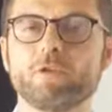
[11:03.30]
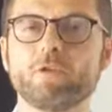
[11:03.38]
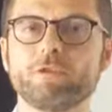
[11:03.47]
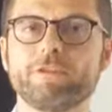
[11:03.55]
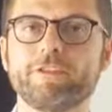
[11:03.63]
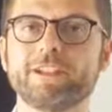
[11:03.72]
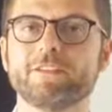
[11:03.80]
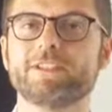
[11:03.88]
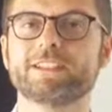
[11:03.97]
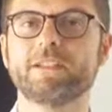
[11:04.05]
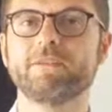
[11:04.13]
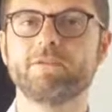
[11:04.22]
to feel the
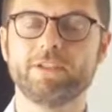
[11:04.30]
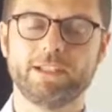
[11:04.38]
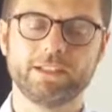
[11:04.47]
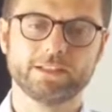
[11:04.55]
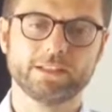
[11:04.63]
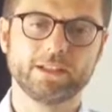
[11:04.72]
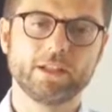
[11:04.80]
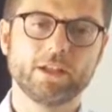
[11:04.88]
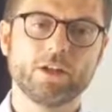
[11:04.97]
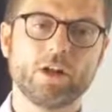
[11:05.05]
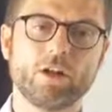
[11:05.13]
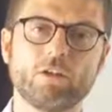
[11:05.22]
same feelings
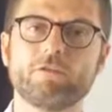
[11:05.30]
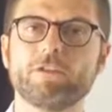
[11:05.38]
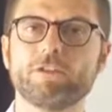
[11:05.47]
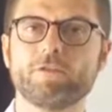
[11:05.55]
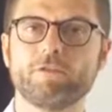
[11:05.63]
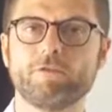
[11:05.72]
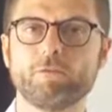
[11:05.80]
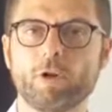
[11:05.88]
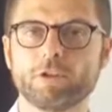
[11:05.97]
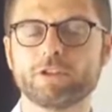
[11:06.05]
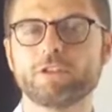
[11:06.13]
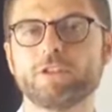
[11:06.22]
of
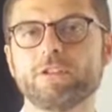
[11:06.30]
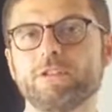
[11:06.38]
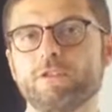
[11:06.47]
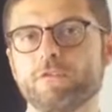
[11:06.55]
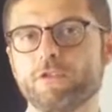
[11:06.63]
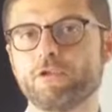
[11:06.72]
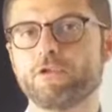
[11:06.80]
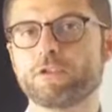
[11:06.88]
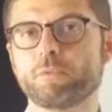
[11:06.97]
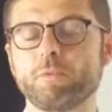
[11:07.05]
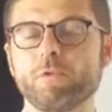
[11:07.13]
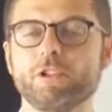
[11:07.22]
what the
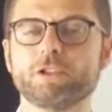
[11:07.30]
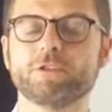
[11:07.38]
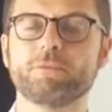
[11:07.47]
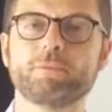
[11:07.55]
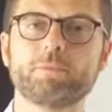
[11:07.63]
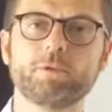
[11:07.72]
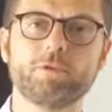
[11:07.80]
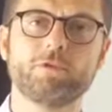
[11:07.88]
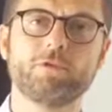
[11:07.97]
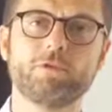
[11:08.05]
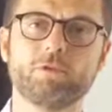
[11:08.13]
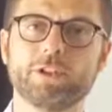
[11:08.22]
Jewish population
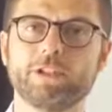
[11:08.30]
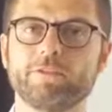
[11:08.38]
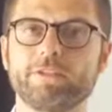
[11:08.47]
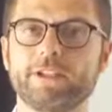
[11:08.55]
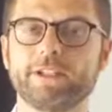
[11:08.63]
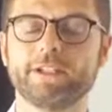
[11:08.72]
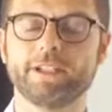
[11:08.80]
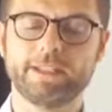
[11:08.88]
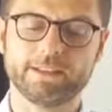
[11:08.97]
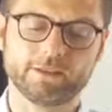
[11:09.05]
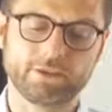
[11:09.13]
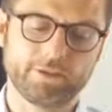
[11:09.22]
proved during their
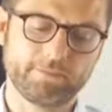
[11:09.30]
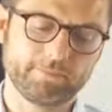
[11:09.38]
history.